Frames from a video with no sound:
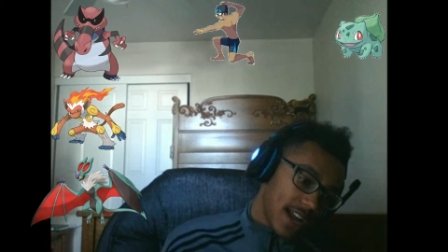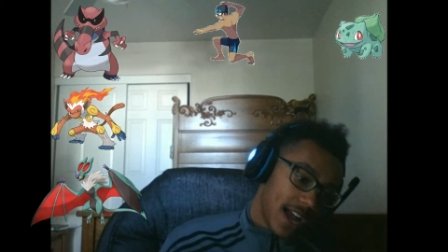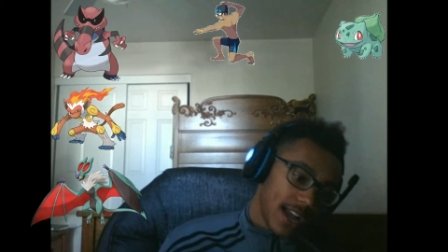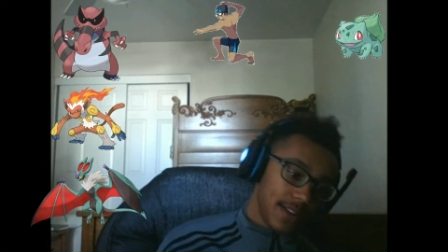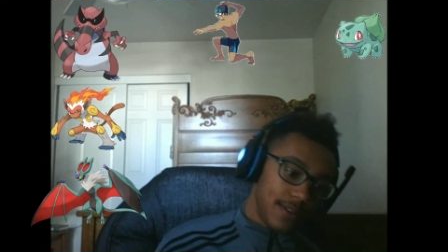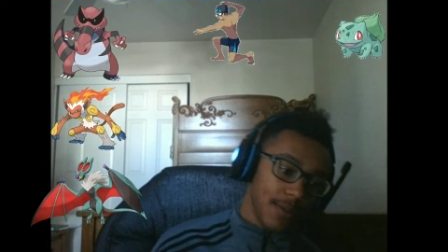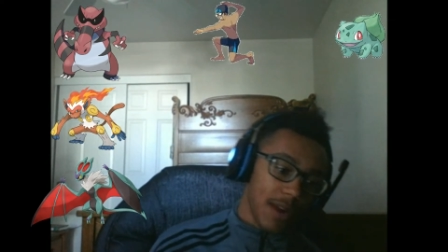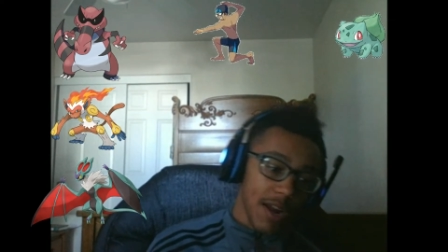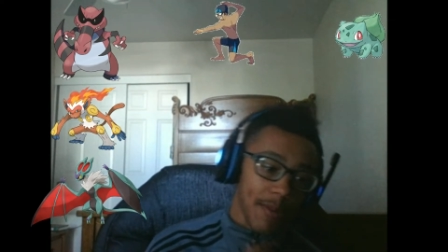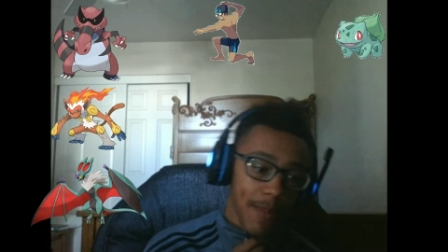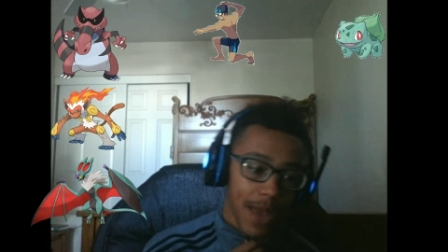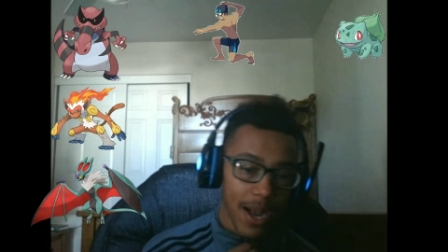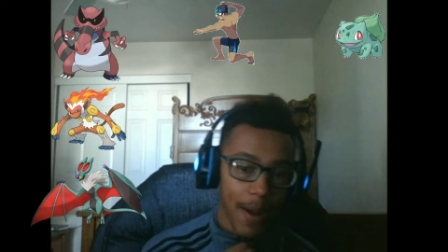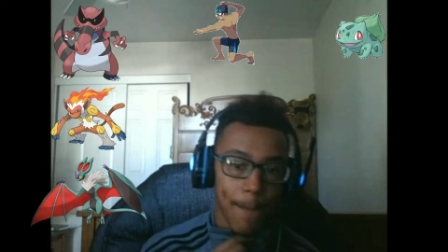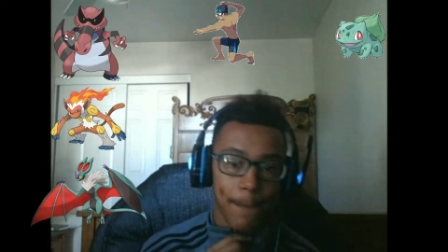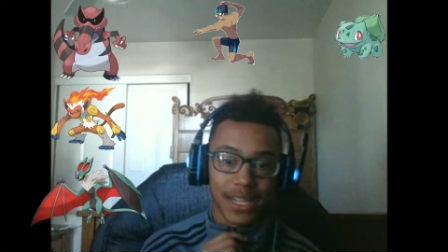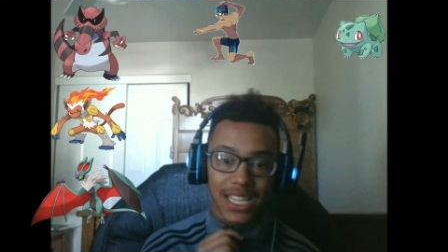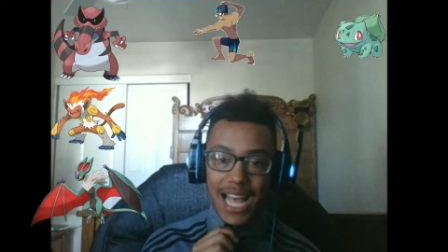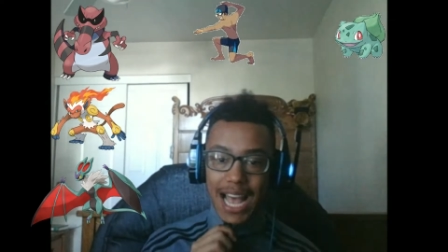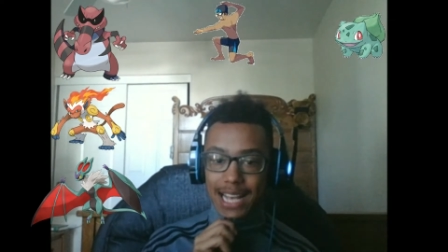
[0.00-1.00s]
Now, I'd bring Mega
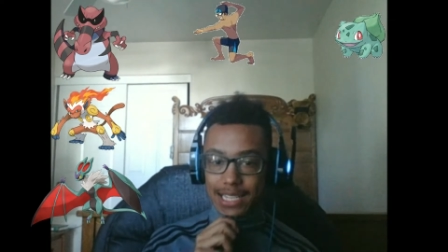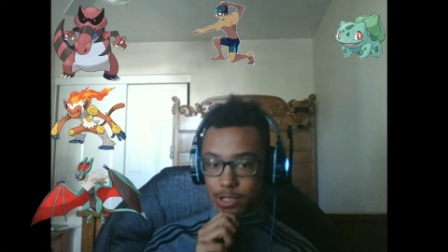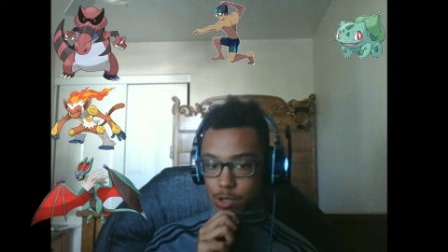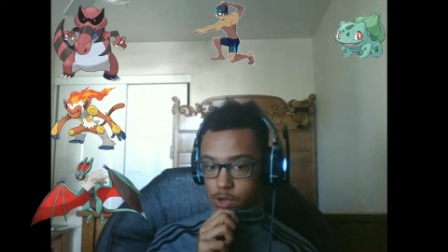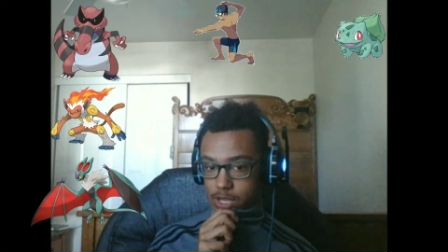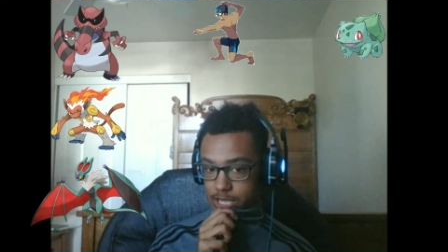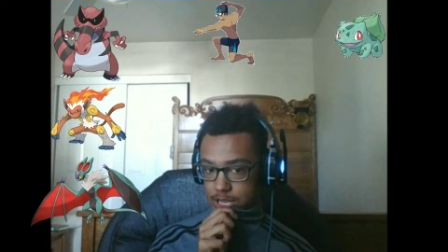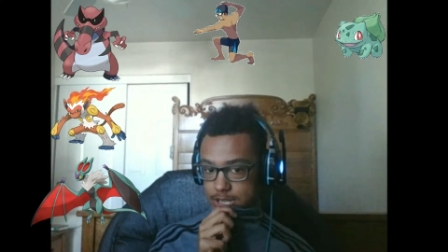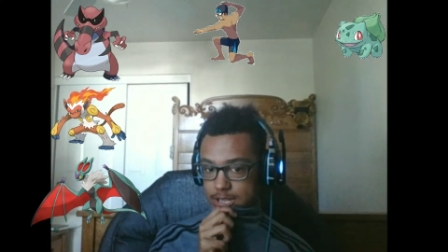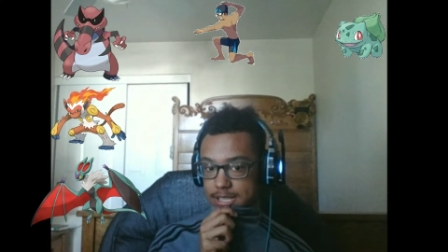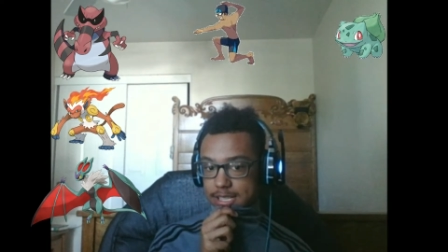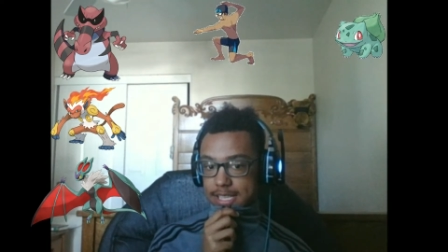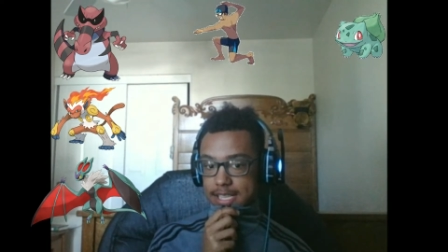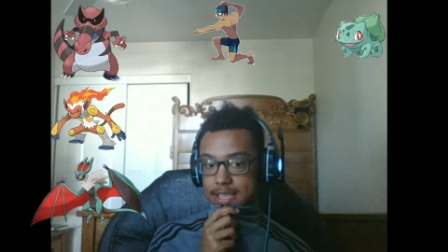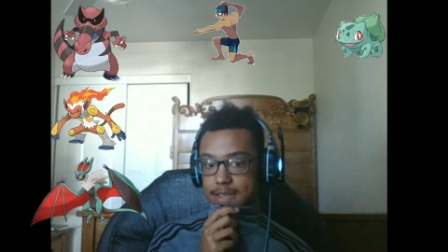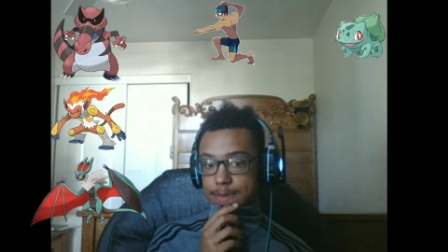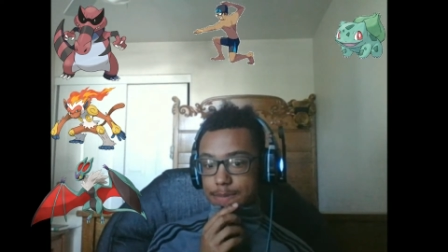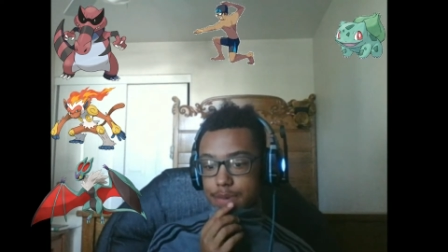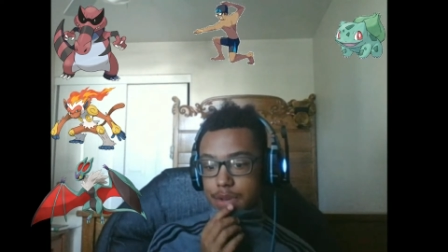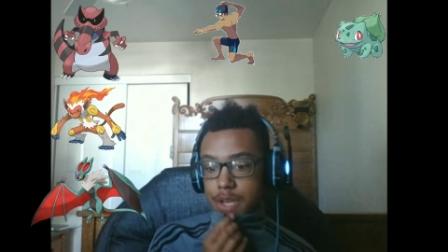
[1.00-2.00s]
Blastoise on the
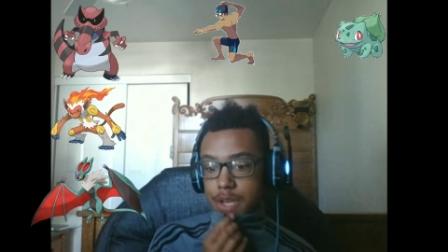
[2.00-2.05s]
team.